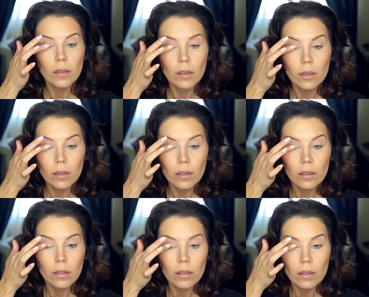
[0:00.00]

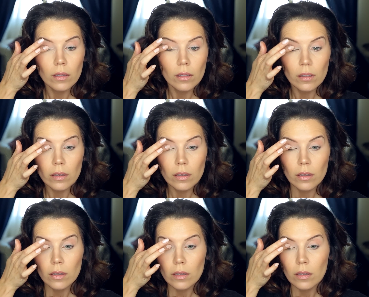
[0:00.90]

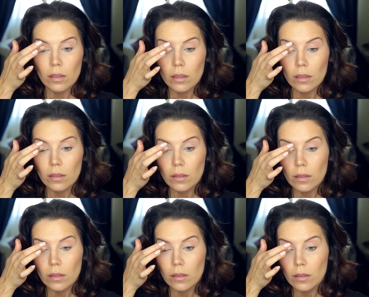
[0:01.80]

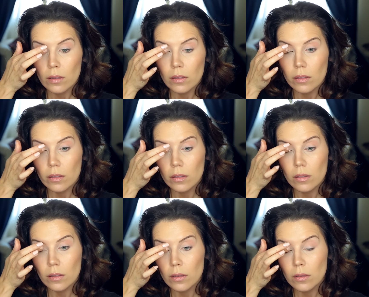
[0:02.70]

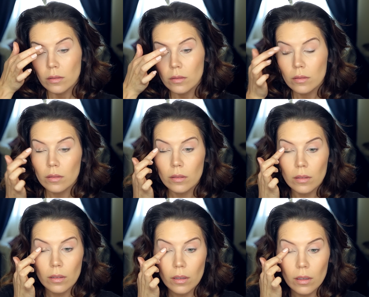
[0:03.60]

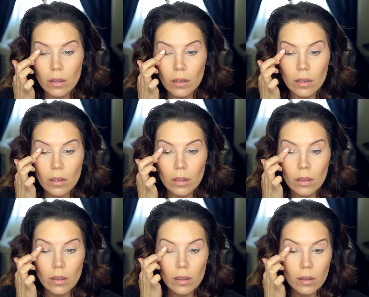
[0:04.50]

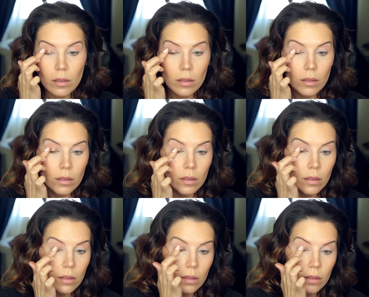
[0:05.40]

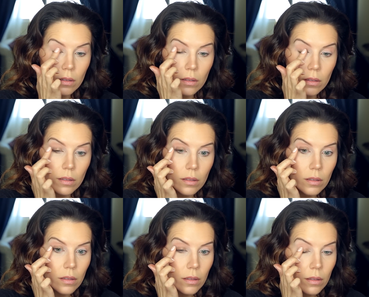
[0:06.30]

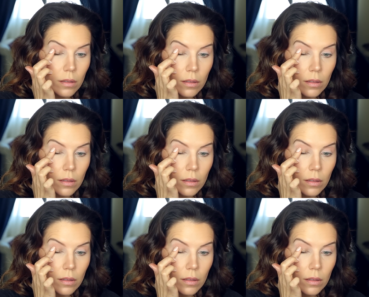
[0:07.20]
Nobody speaks.